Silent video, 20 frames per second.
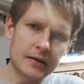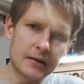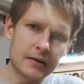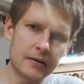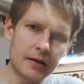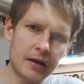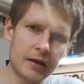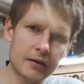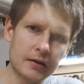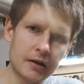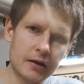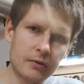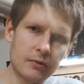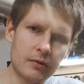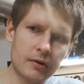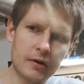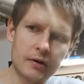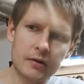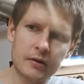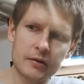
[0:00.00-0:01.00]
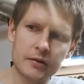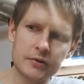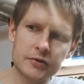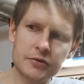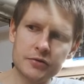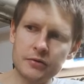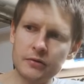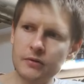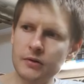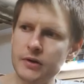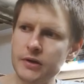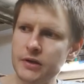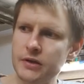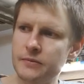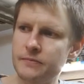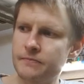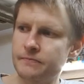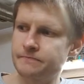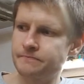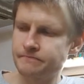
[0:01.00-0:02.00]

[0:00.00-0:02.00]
they were truly